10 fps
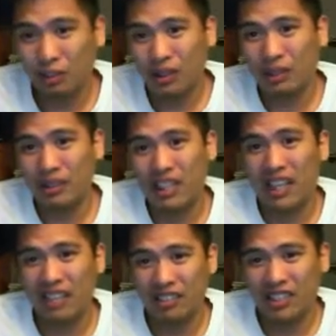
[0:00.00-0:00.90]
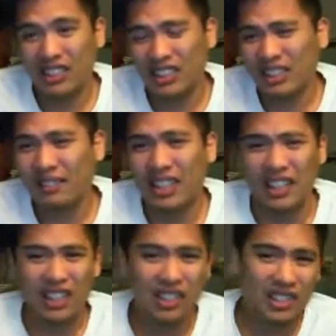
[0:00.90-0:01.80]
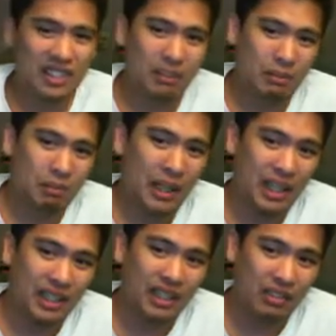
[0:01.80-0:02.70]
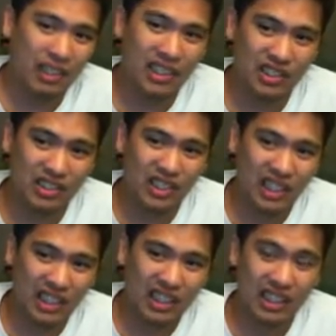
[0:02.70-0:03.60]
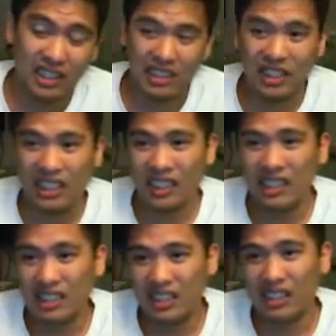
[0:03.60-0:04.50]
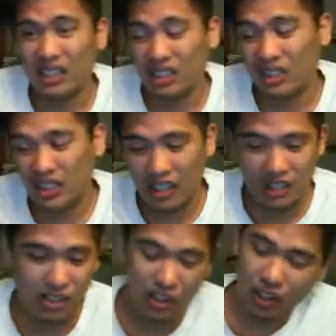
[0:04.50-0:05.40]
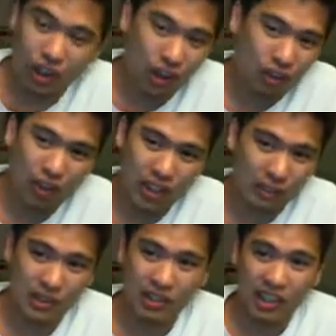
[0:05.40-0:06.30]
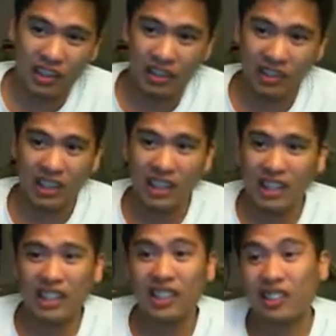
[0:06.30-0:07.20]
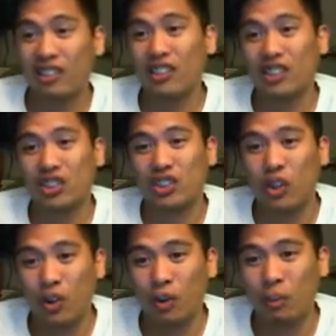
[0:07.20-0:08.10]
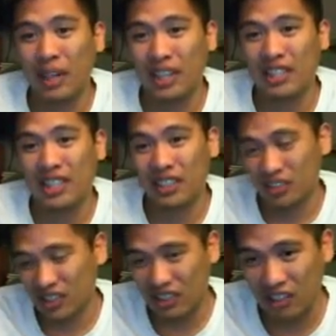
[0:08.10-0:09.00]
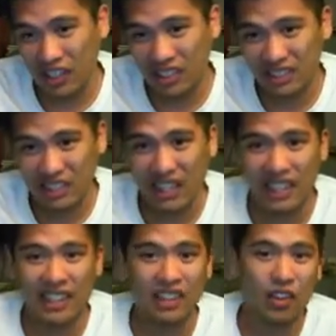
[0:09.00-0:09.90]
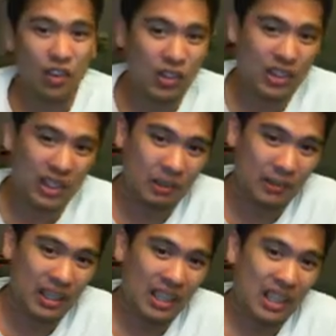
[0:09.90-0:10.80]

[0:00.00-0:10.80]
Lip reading: other problem with Edwards, and something I noticed back in the regional scene, is that he is just such a low volume striker. He throws so many single strikes, and it hurts him.